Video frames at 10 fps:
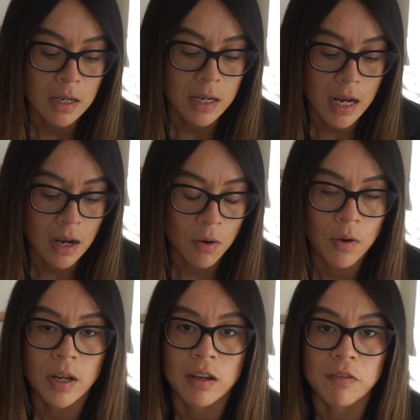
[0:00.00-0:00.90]

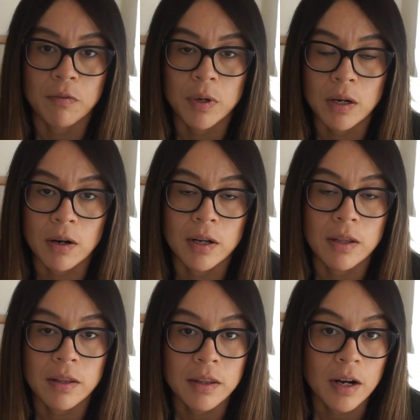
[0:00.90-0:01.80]
Now, if we are
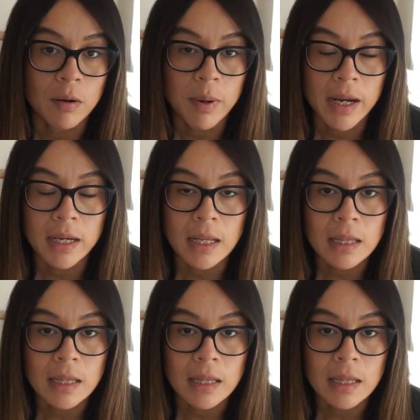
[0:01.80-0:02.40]
thereby